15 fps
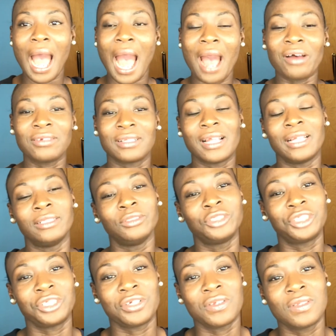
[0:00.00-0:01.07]
I was like,
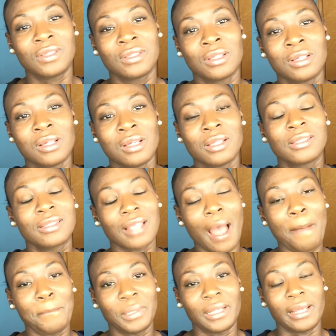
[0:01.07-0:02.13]
Lucious,
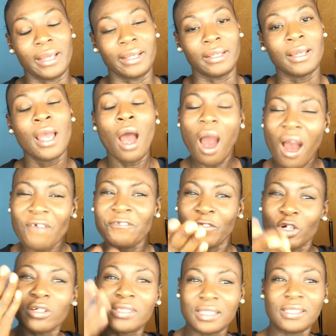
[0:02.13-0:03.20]
stop playing. Of
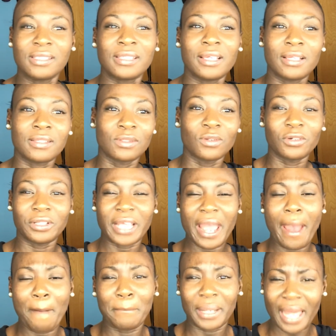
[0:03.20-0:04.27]
course, these kids know they
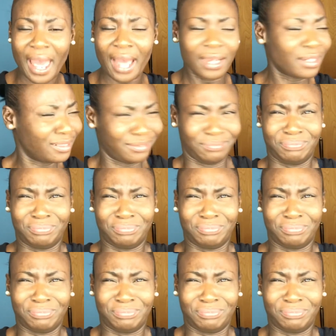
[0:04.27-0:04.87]
are black.